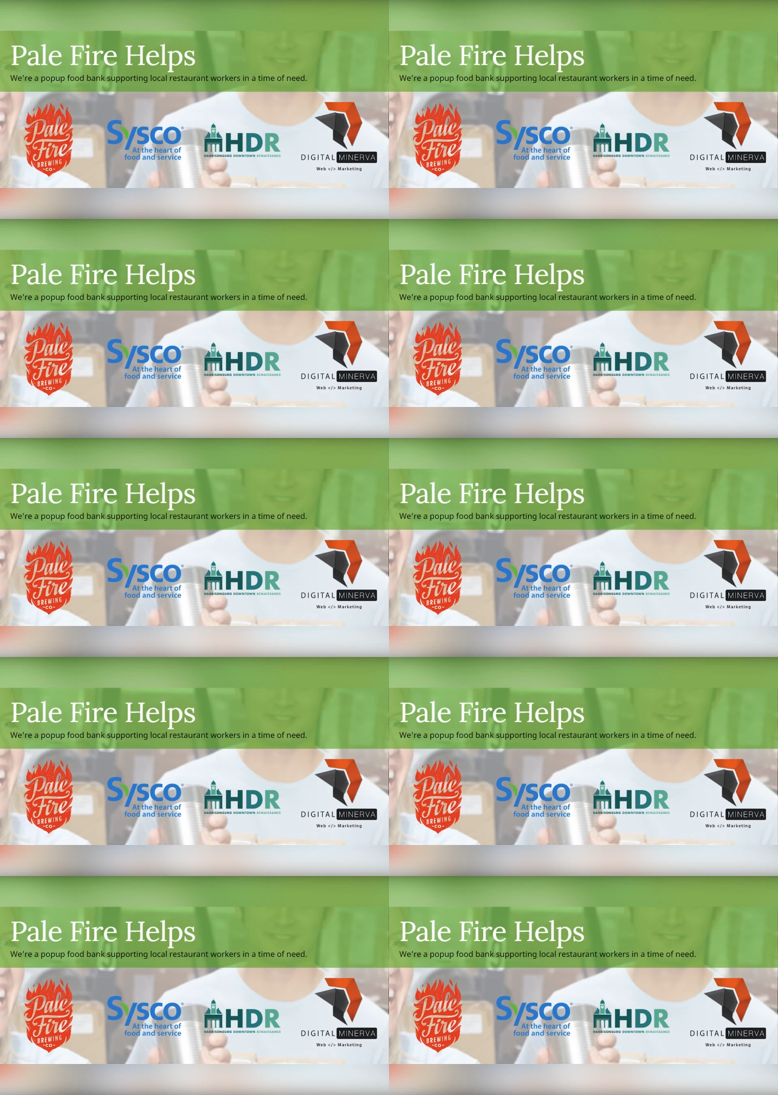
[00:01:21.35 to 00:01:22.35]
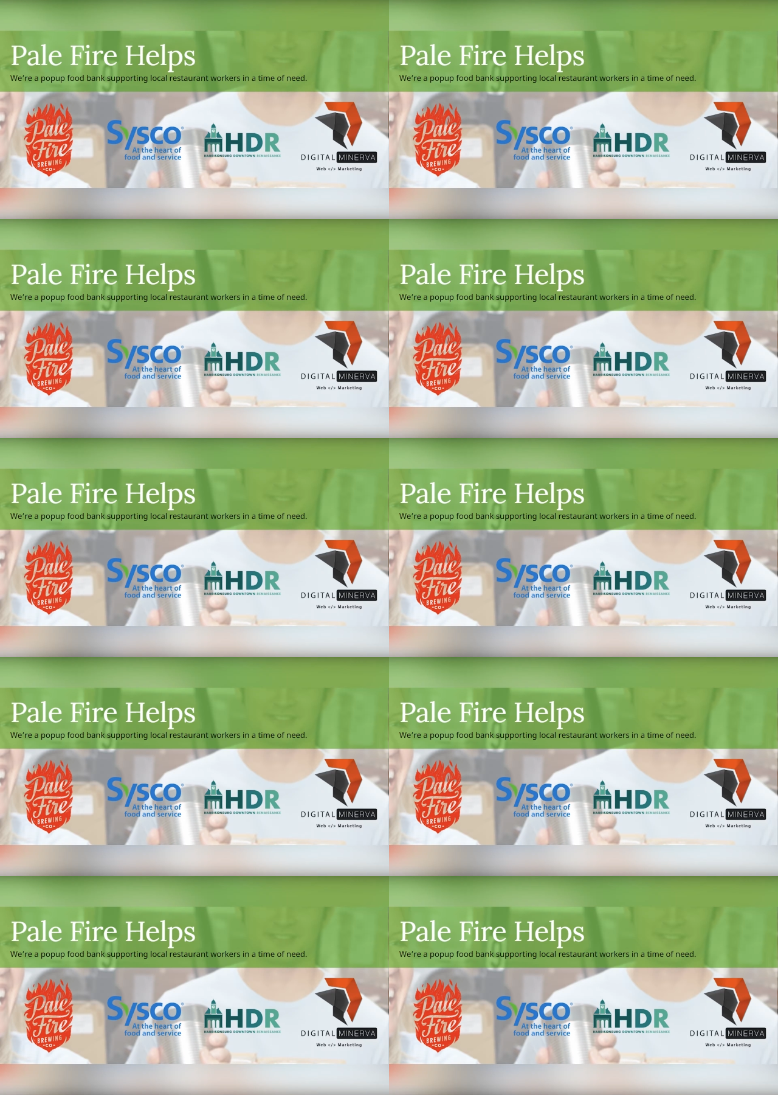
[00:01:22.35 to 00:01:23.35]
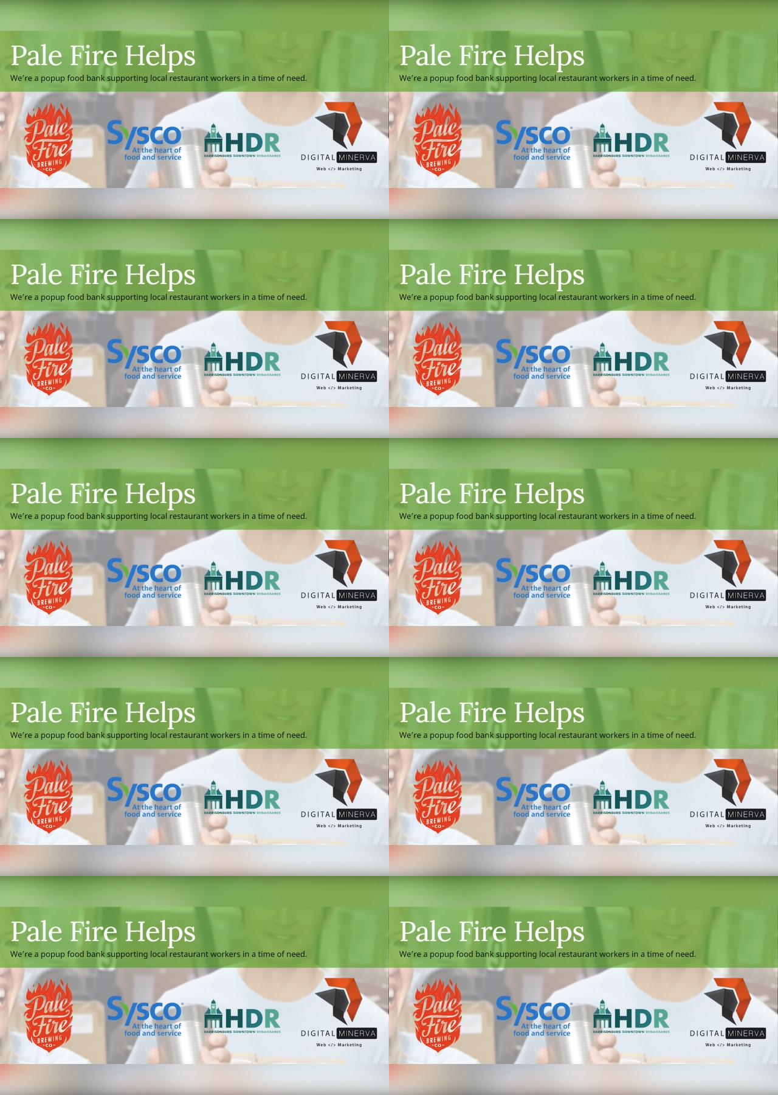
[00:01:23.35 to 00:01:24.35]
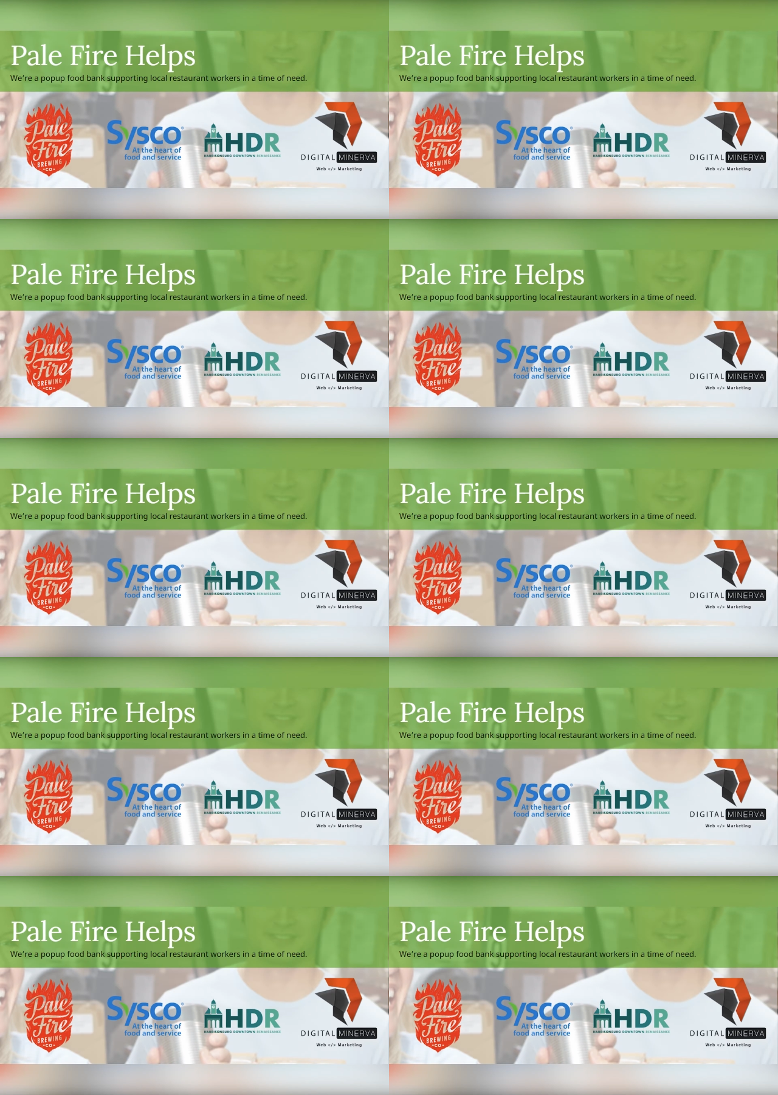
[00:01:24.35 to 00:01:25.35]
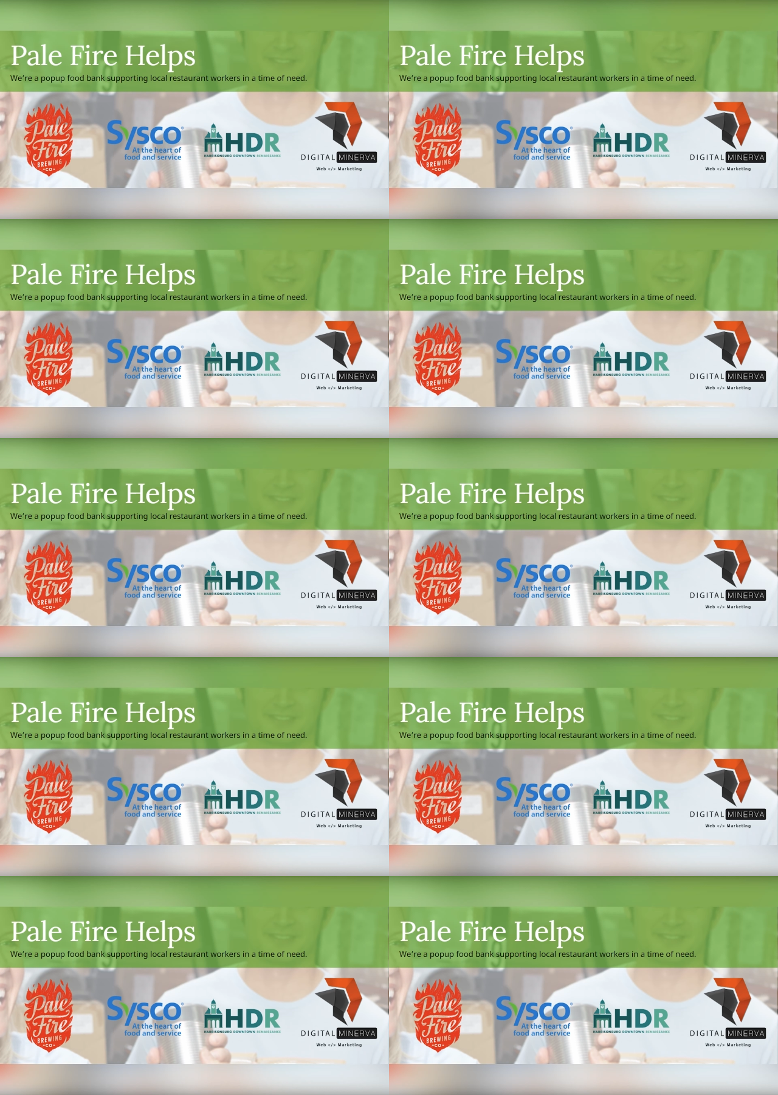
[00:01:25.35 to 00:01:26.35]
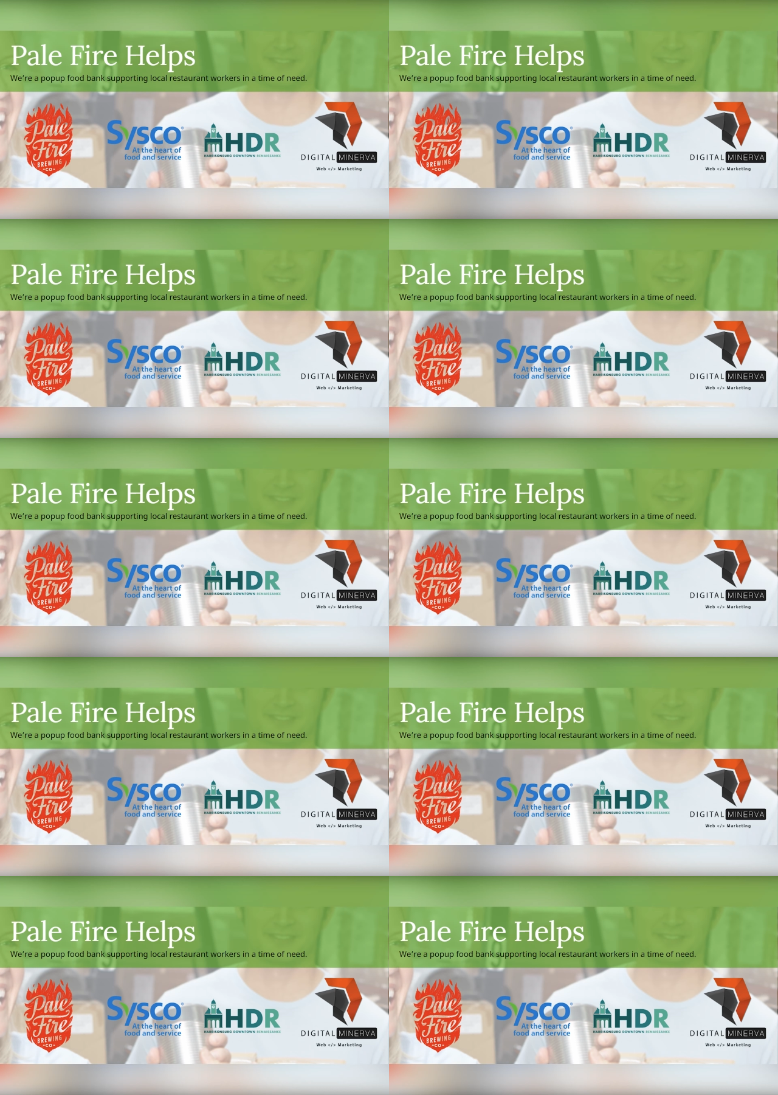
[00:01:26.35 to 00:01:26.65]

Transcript: No face is visible, so there are no lips to read.